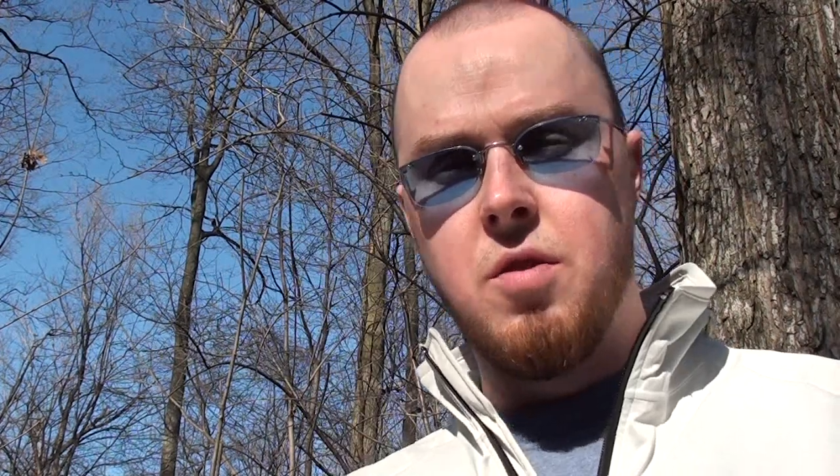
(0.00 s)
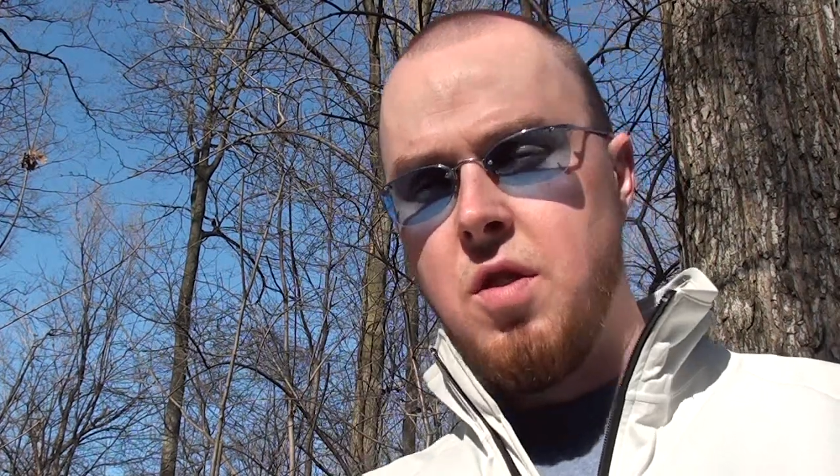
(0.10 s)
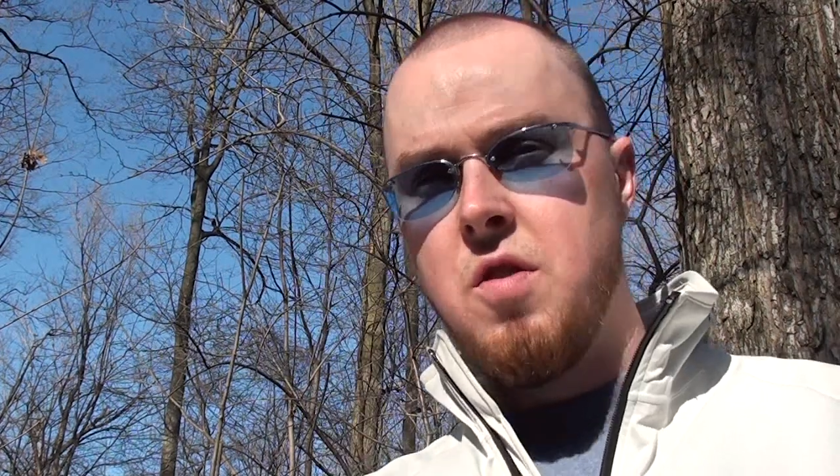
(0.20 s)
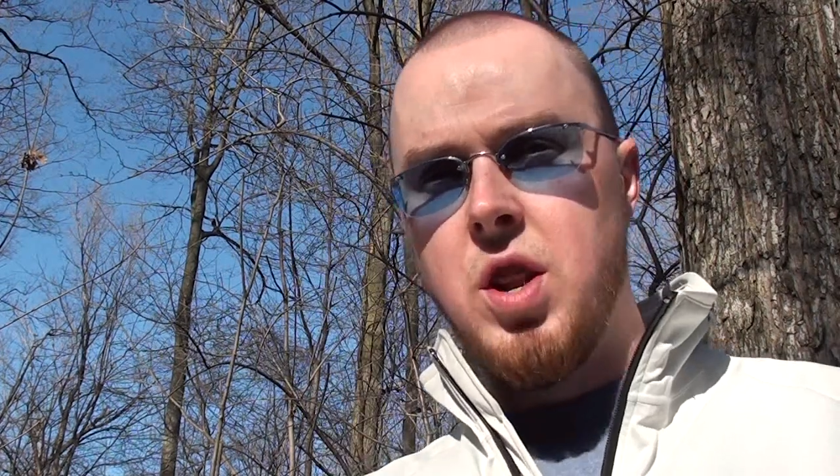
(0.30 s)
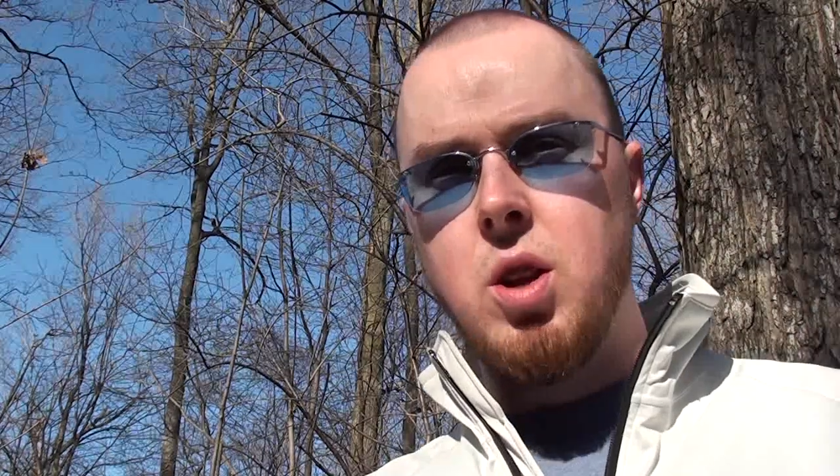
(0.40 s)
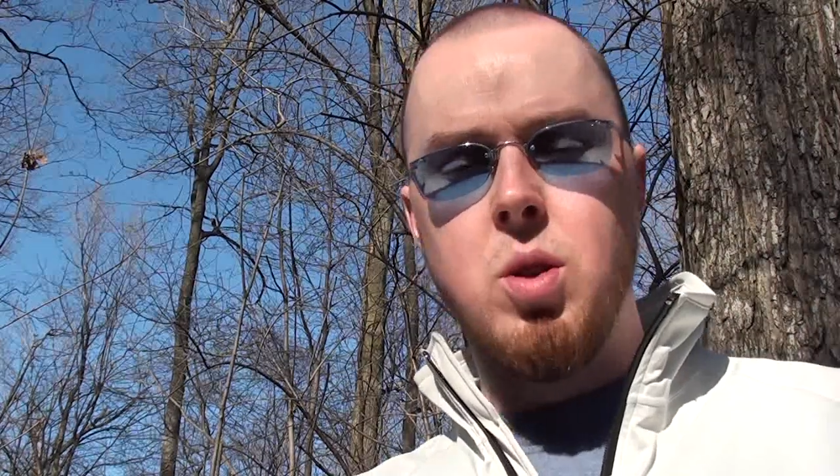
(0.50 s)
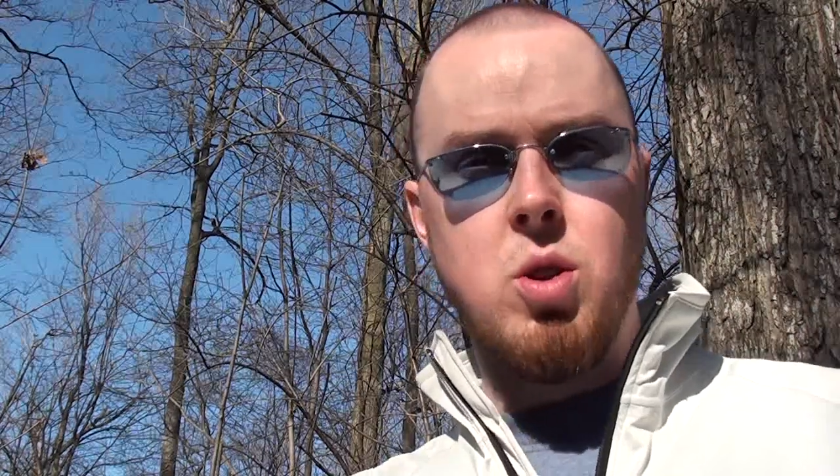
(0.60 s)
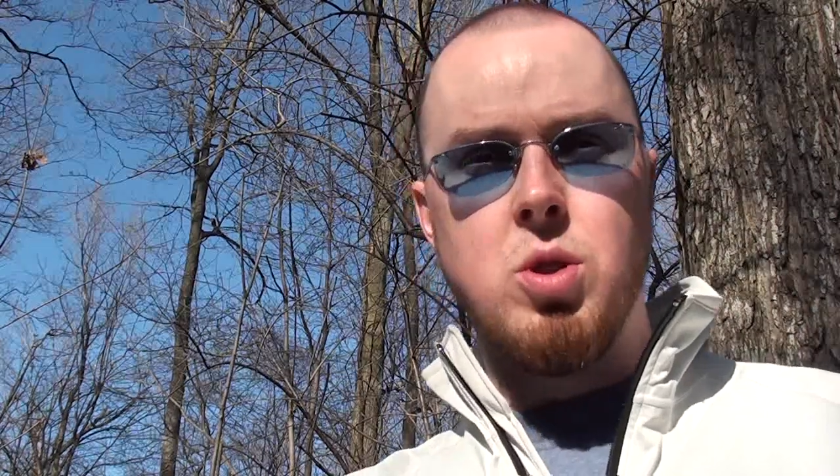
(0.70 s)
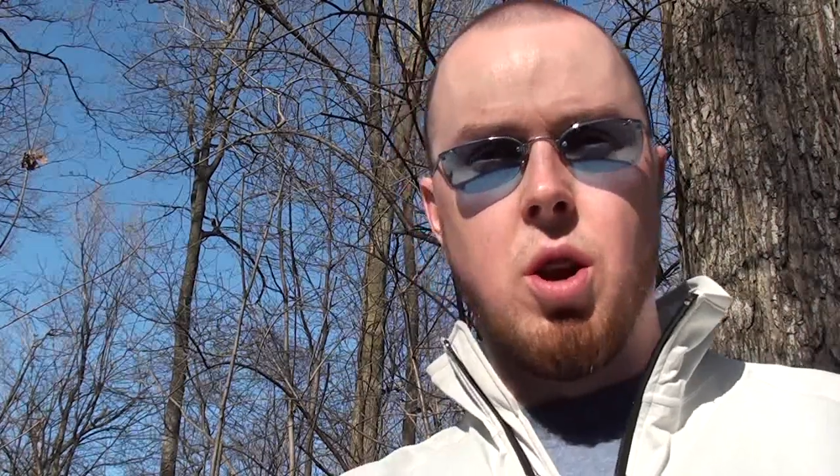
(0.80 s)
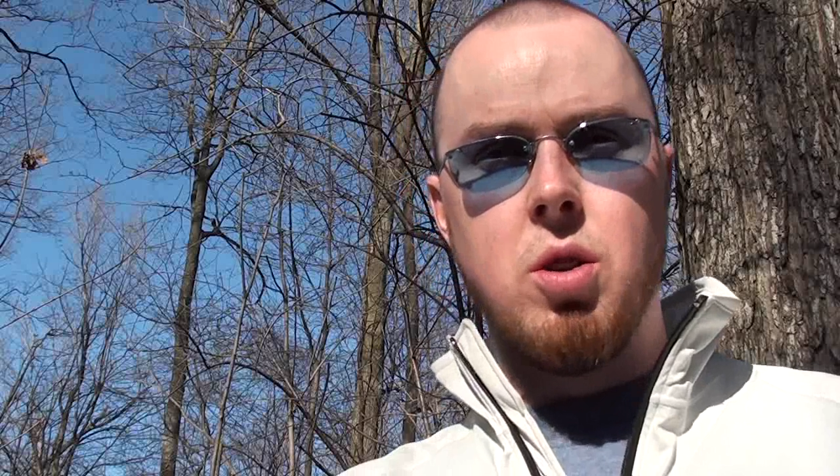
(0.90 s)
For every video
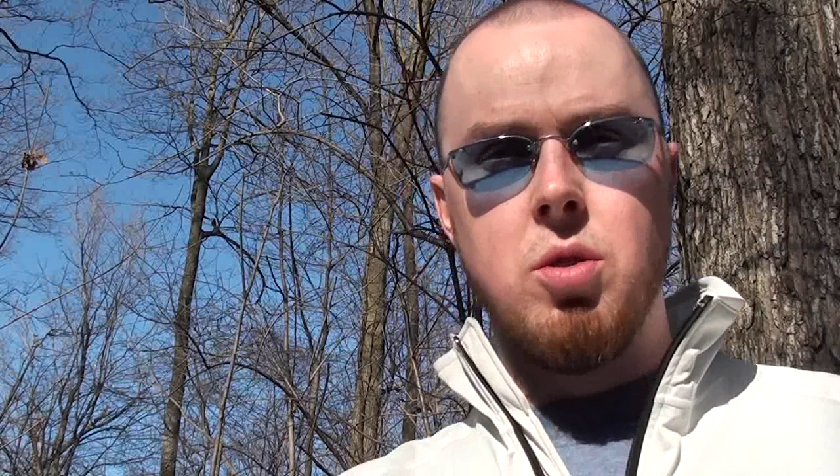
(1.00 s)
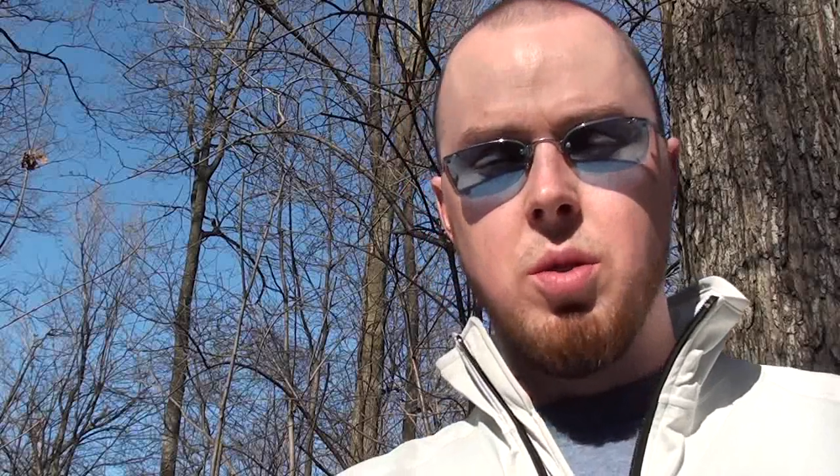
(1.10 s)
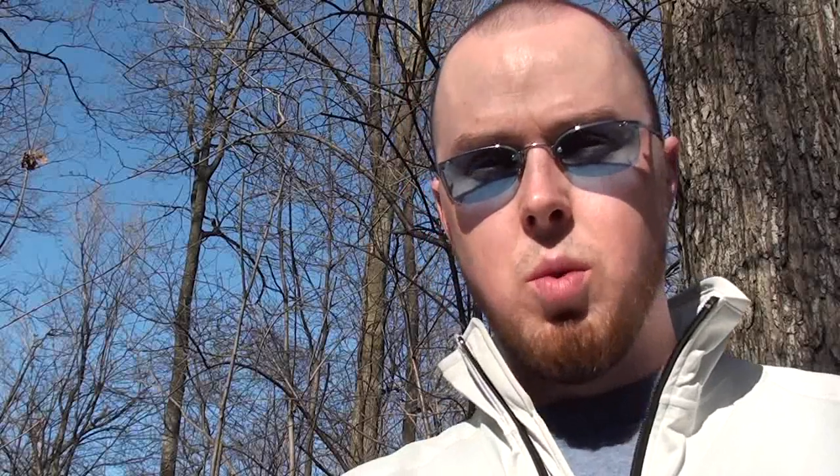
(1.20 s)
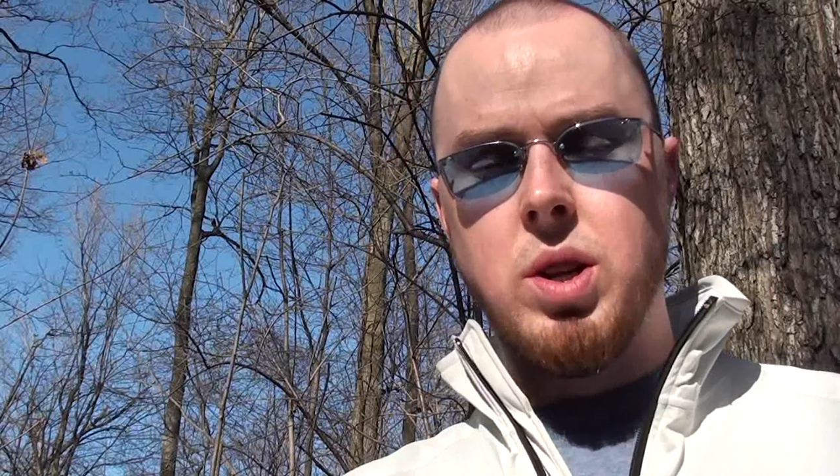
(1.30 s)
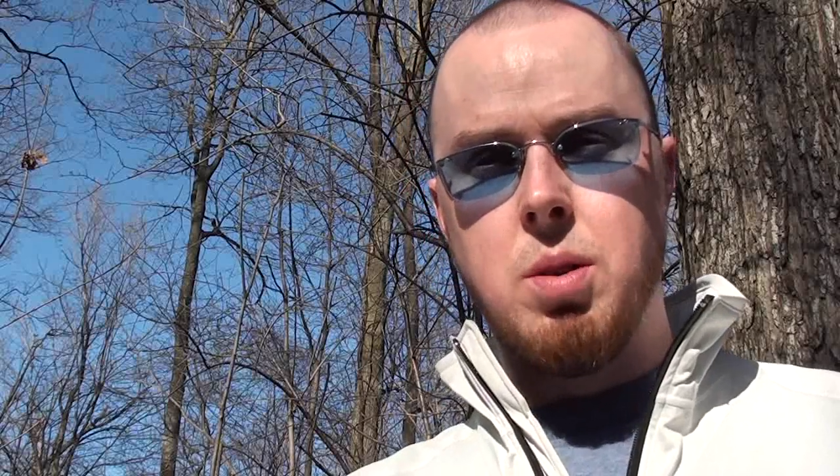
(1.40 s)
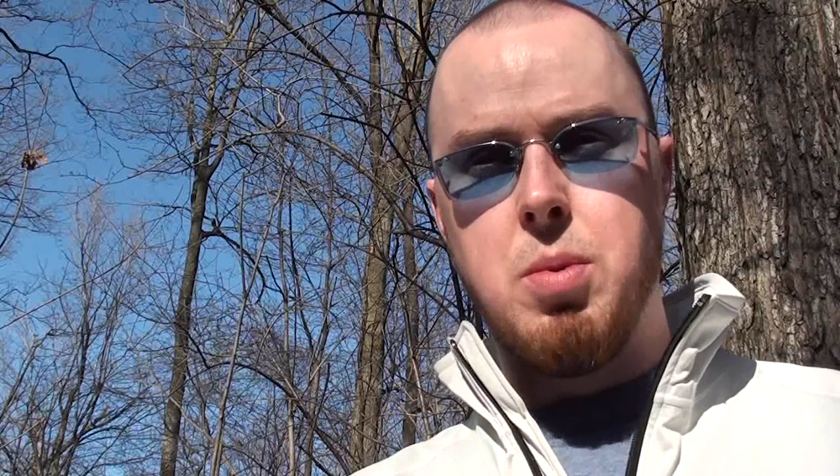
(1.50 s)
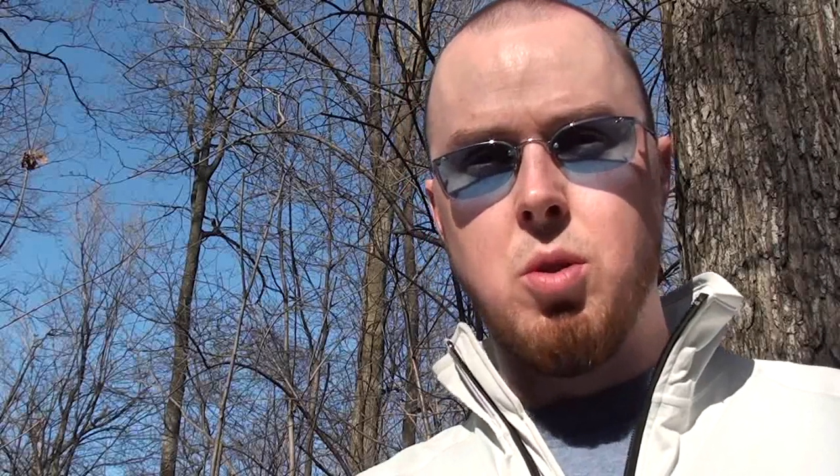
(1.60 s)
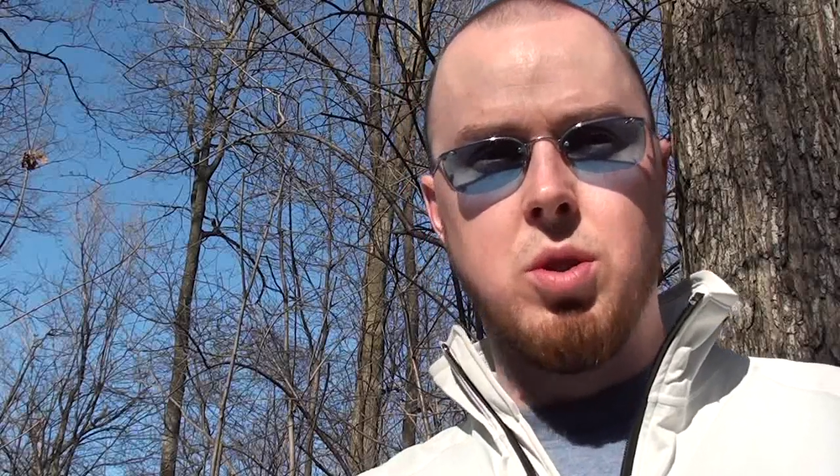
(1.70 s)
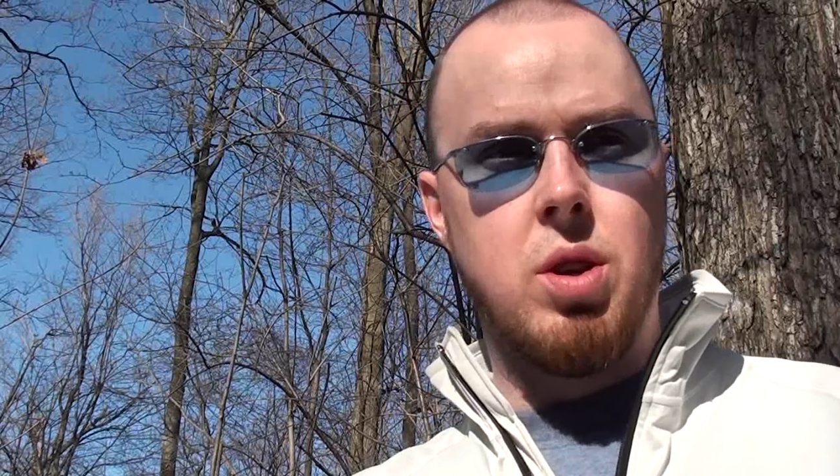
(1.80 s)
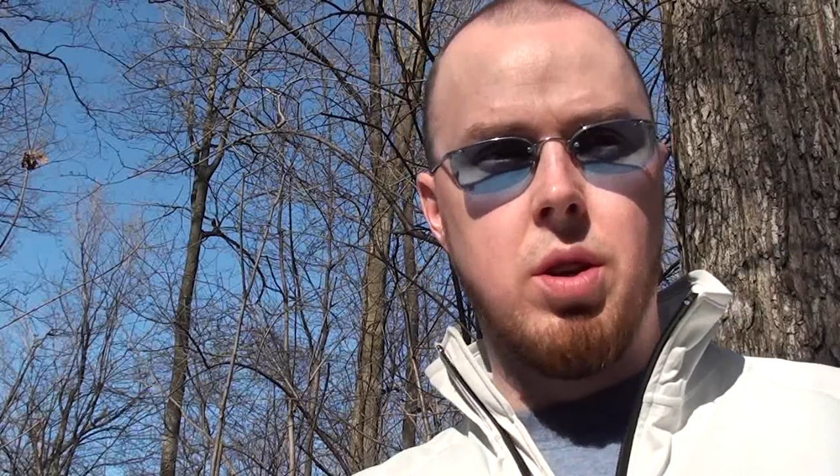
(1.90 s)
and news article that one can
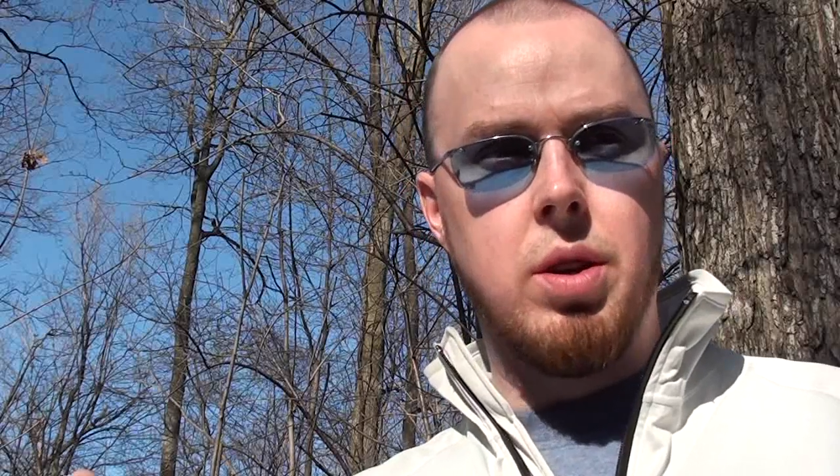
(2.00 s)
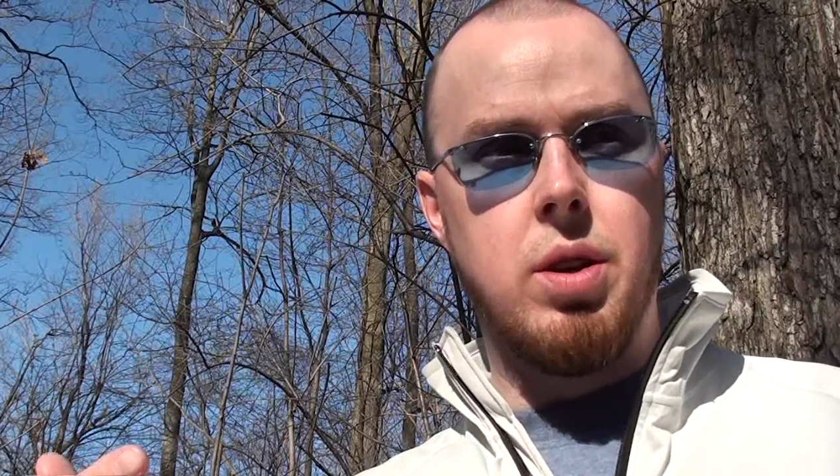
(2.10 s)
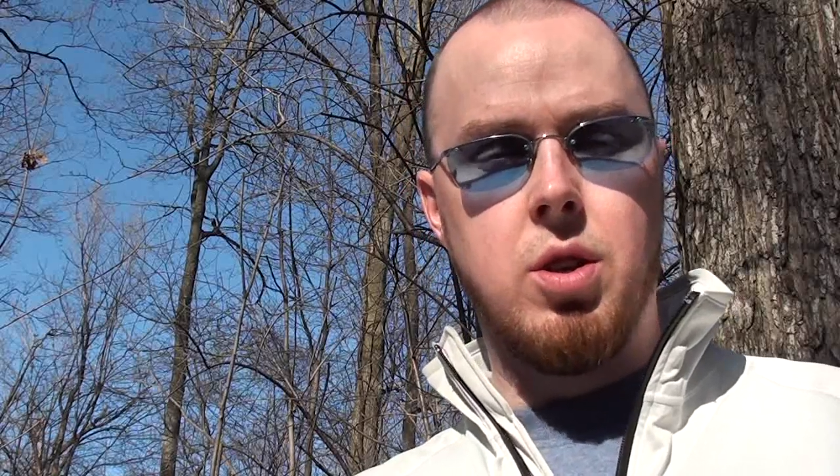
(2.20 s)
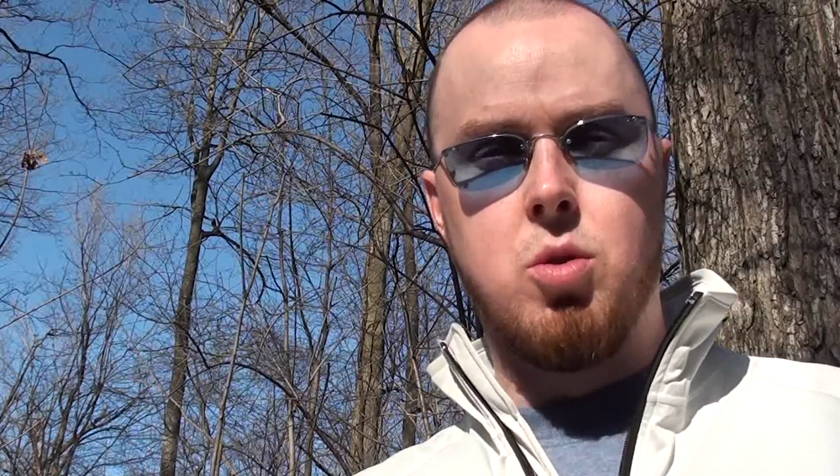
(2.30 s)
post on